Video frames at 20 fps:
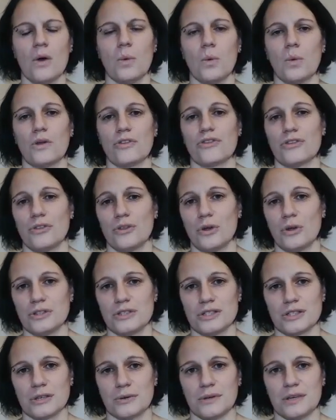What's not
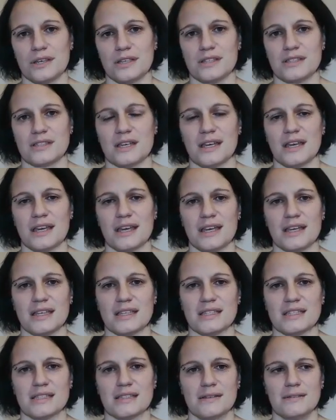so easy
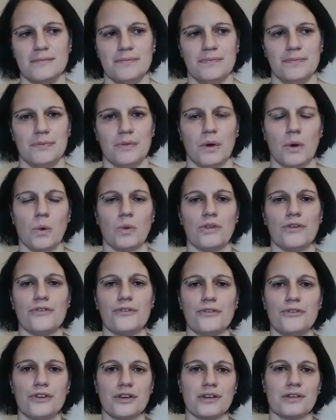is all the
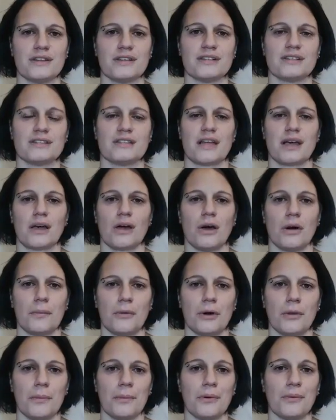feelings that come
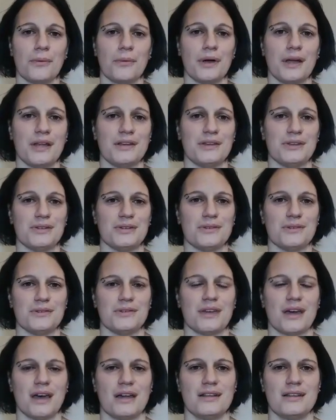up when you do
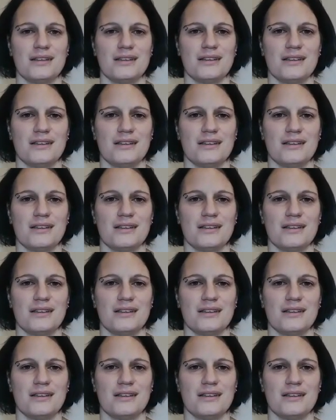that.